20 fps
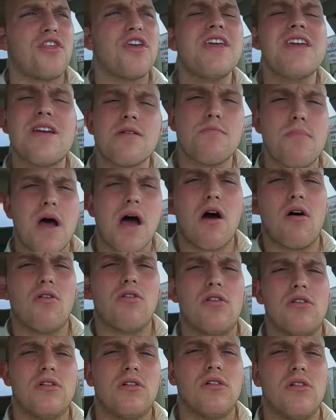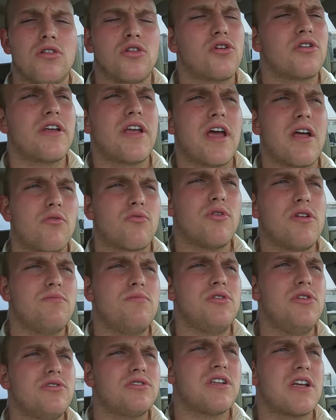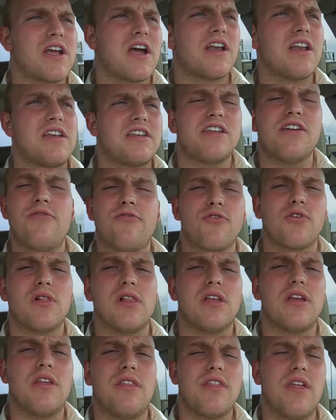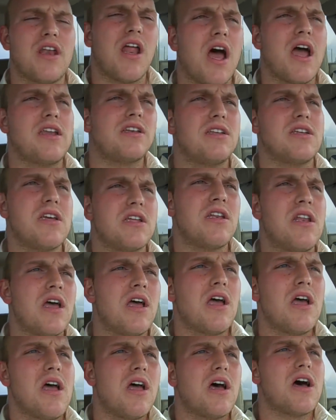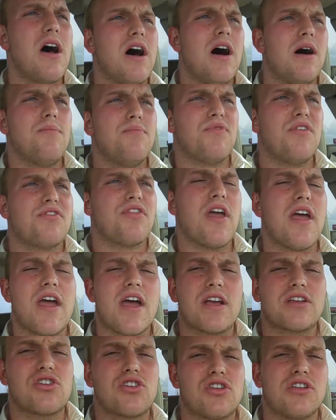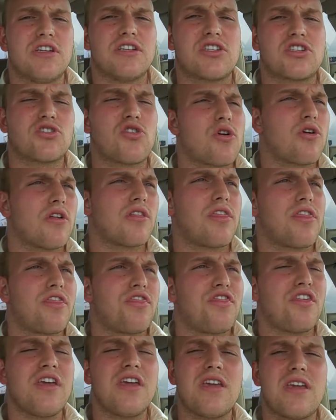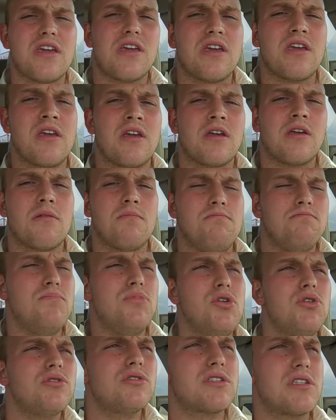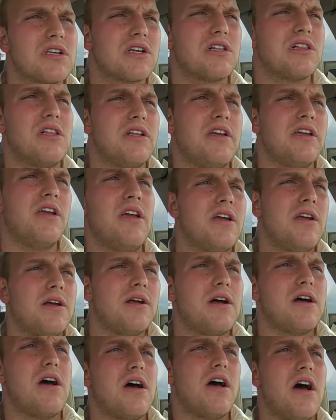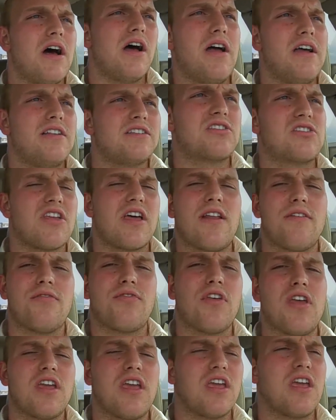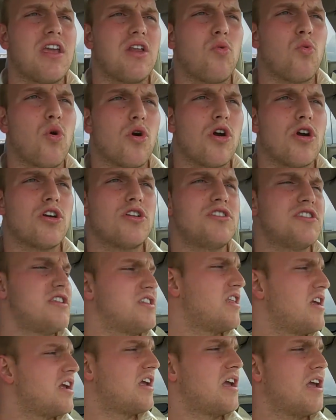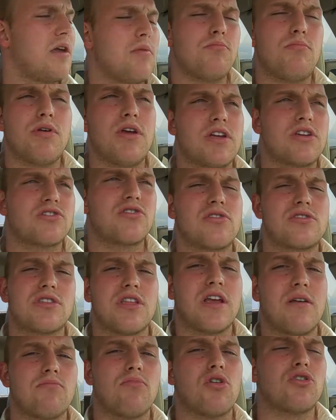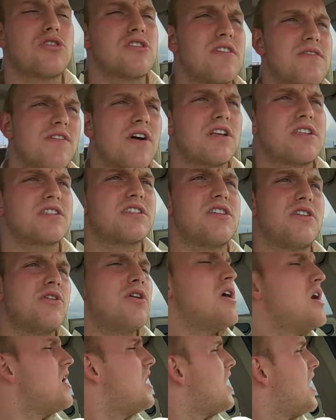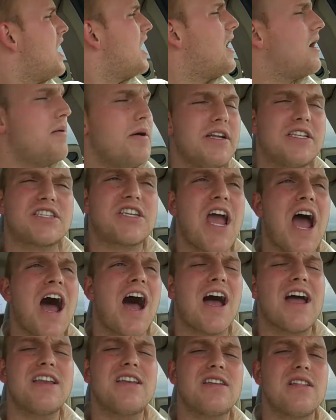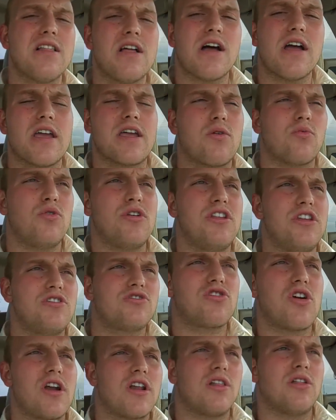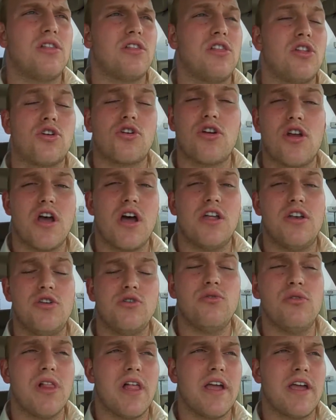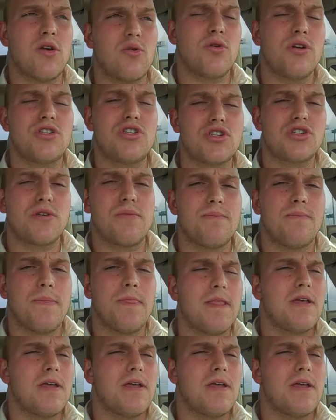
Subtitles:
think about learning how to read music kind of differently than I did. That they actually start thinking musically instead of thinking in words and thinking in pictures like most of us do. It's kind of like when you try to learn a new language.